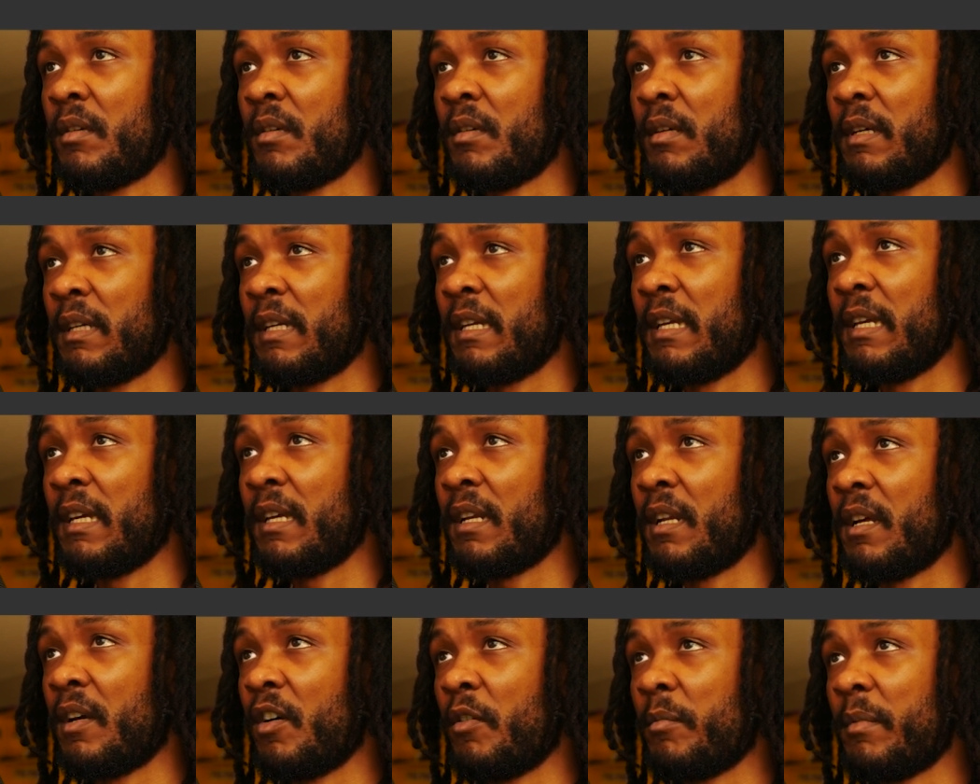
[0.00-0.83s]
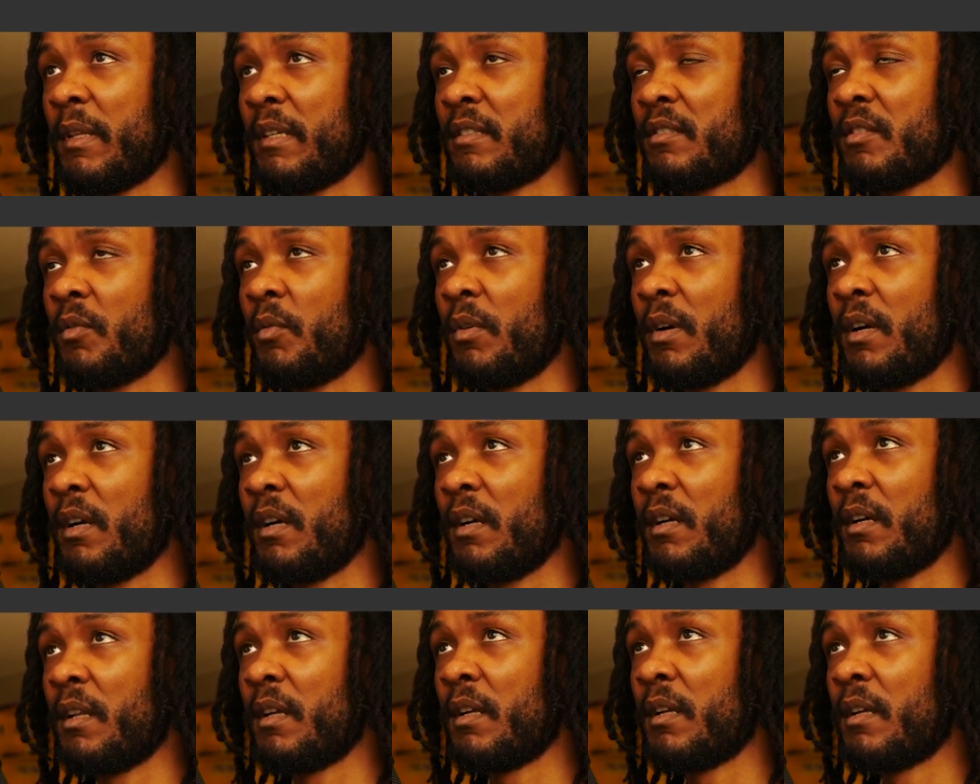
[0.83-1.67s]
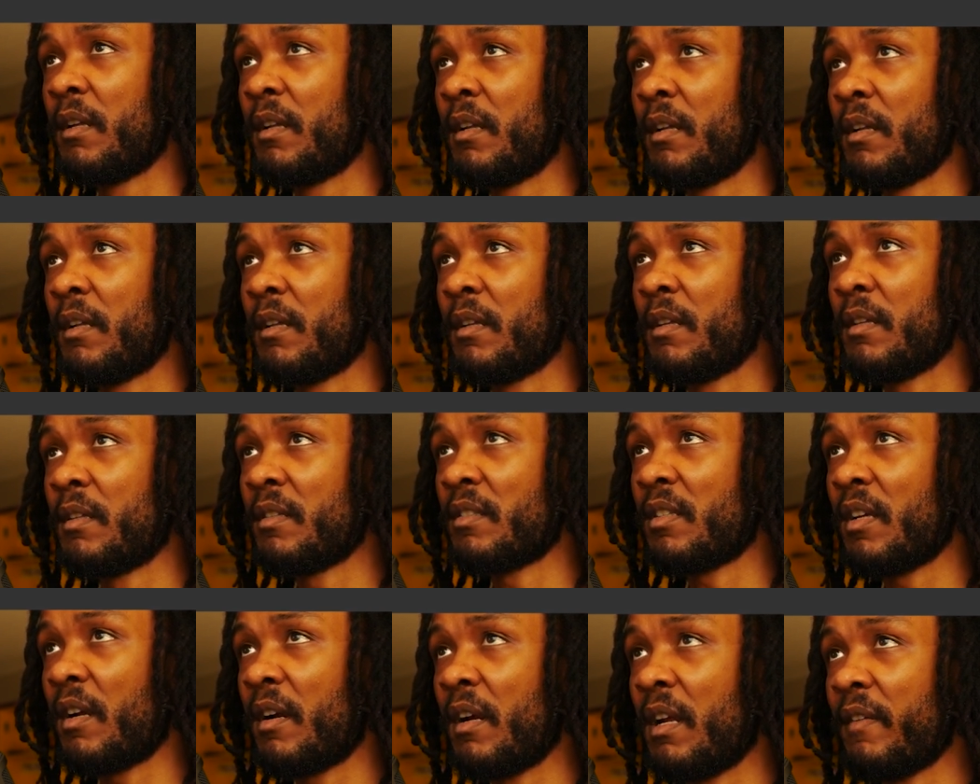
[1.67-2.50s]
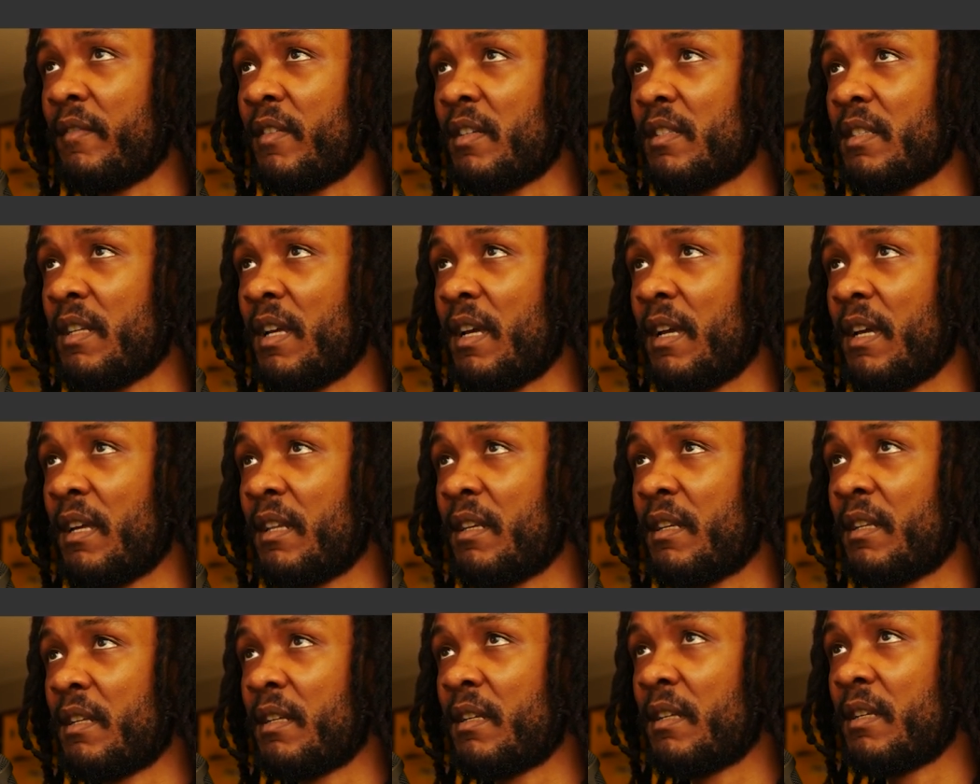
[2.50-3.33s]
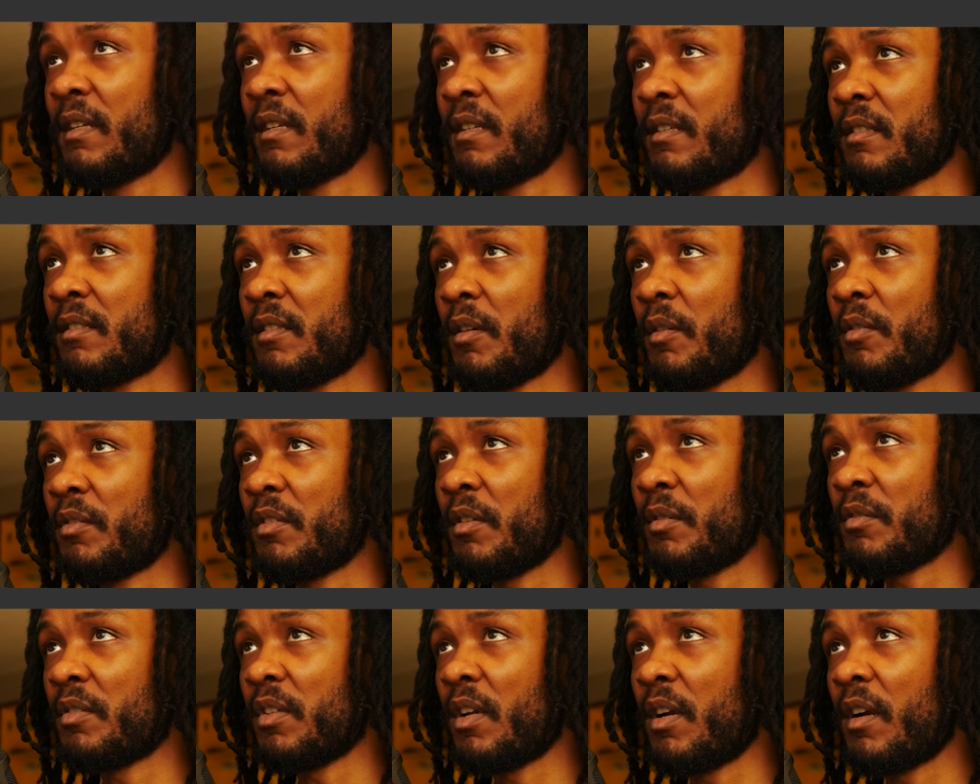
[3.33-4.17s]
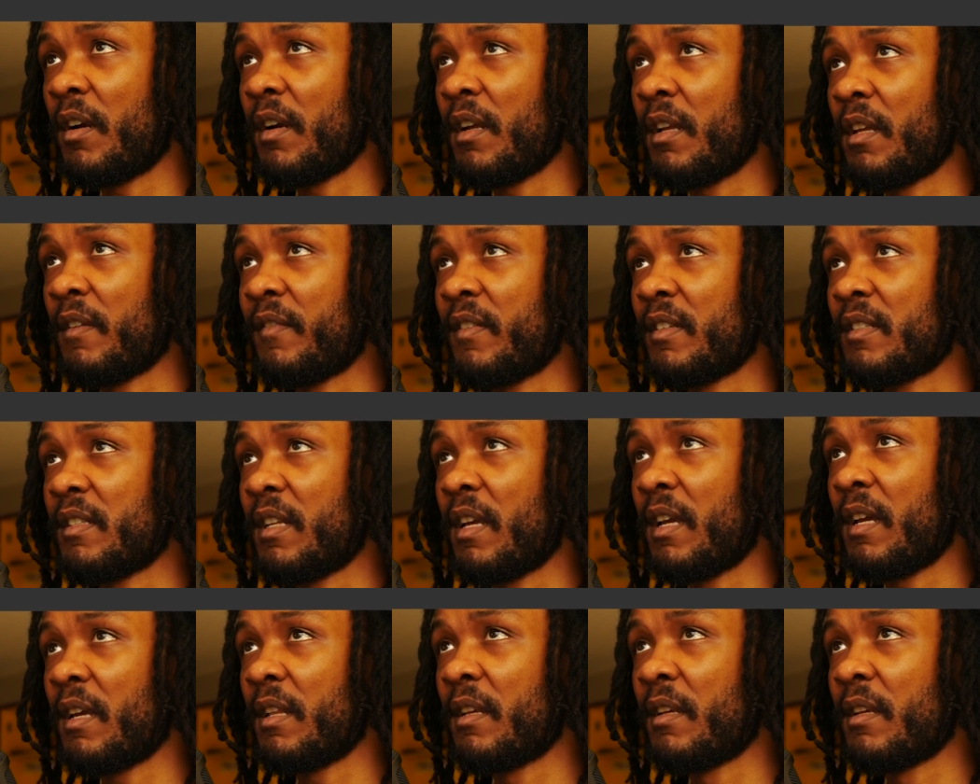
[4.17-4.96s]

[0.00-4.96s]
Again, I hope that's the word. Sorry if it's not. So sorry if it's not.